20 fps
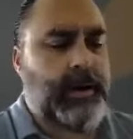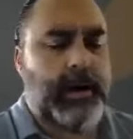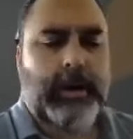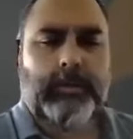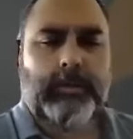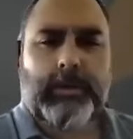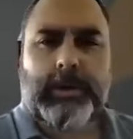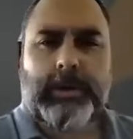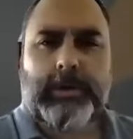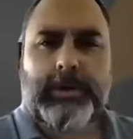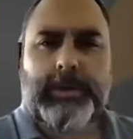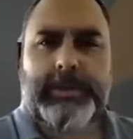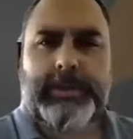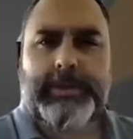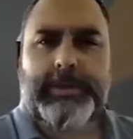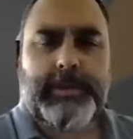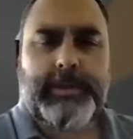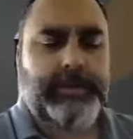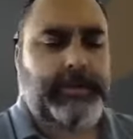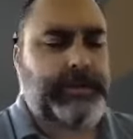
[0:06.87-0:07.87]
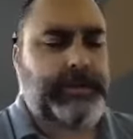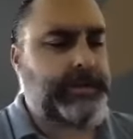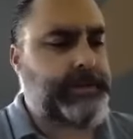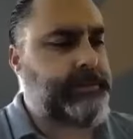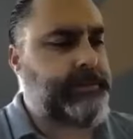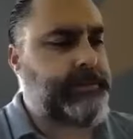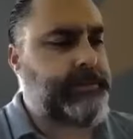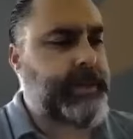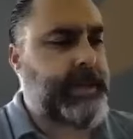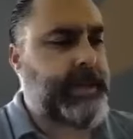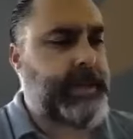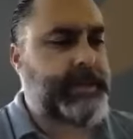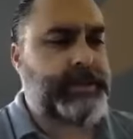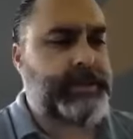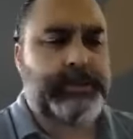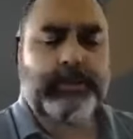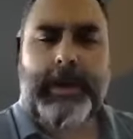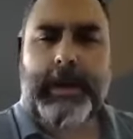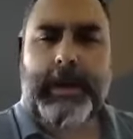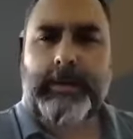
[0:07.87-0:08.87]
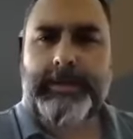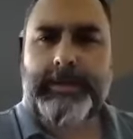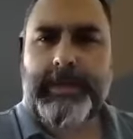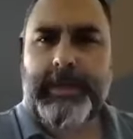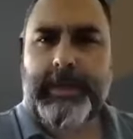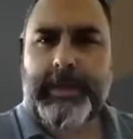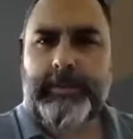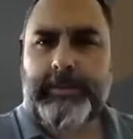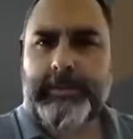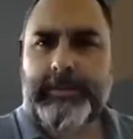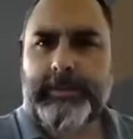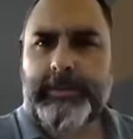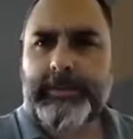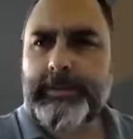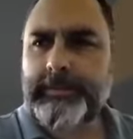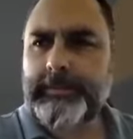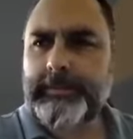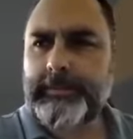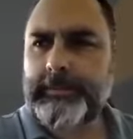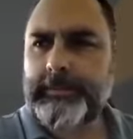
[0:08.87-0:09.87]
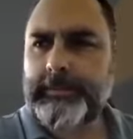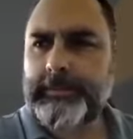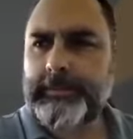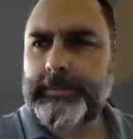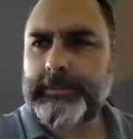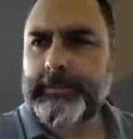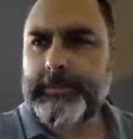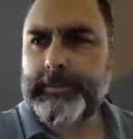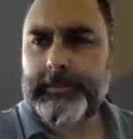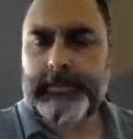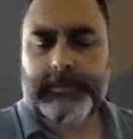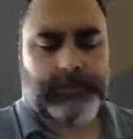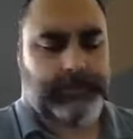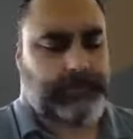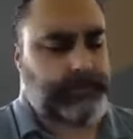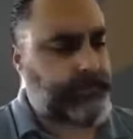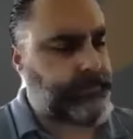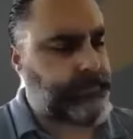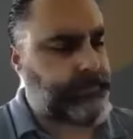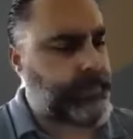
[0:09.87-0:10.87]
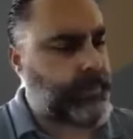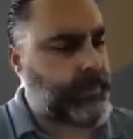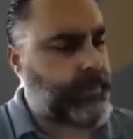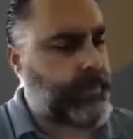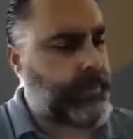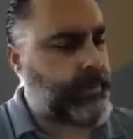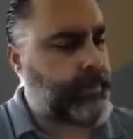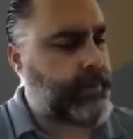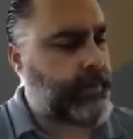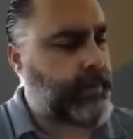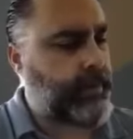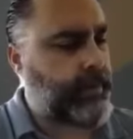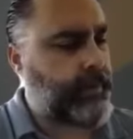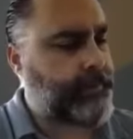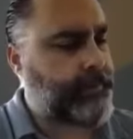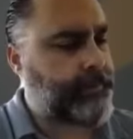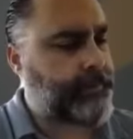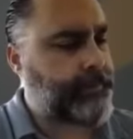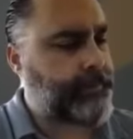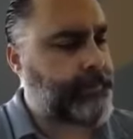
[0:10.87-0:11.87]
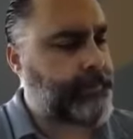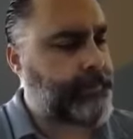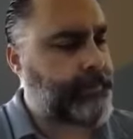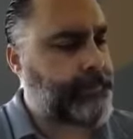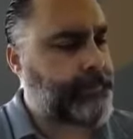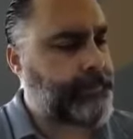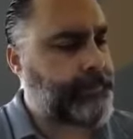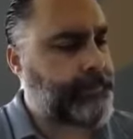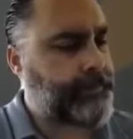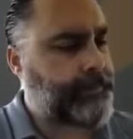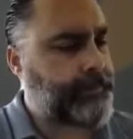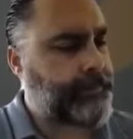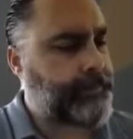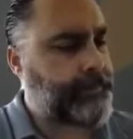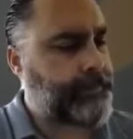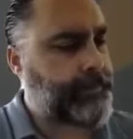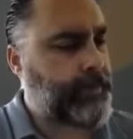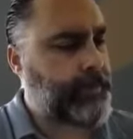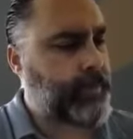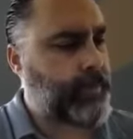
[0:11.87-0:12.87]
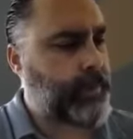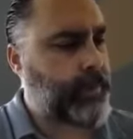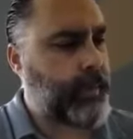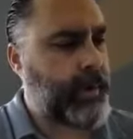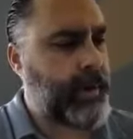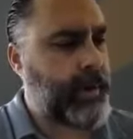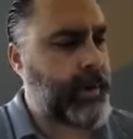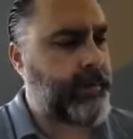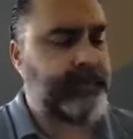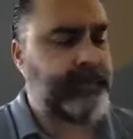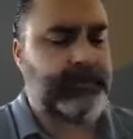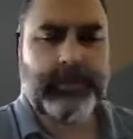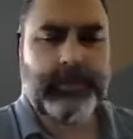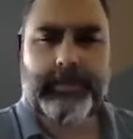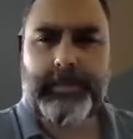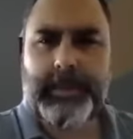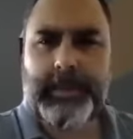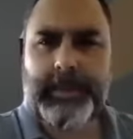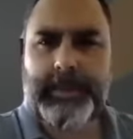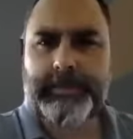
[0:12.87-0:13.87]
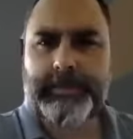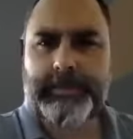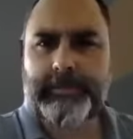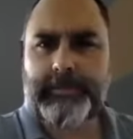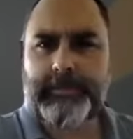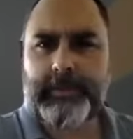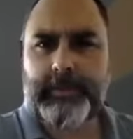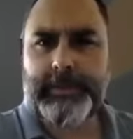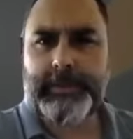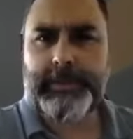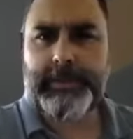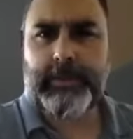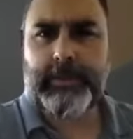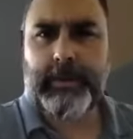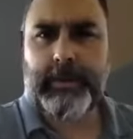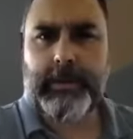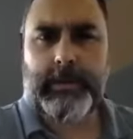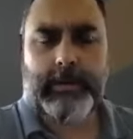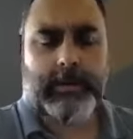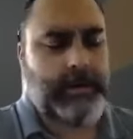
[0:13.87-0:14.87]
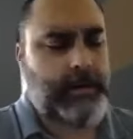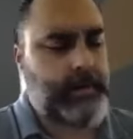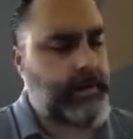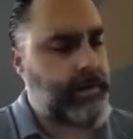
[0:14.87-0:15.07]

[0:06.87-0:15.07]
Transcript: recurring series of SaaS roundtables via webinar. We'll wait a few minutes before we start.